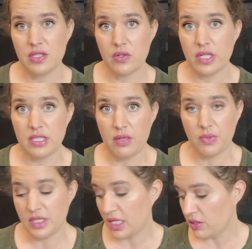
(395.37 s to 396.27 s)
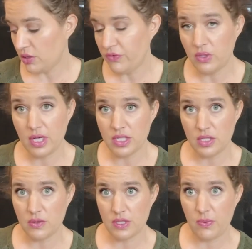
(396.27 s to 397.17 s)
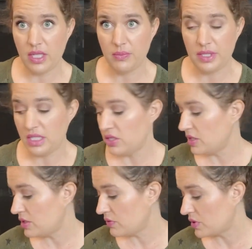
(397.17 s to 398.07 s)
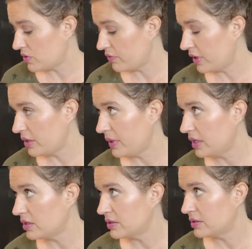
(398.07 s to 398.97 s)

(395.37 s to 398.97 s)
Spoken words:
stirring samples. I don't know if you guys do as well, but they just don't stir very well.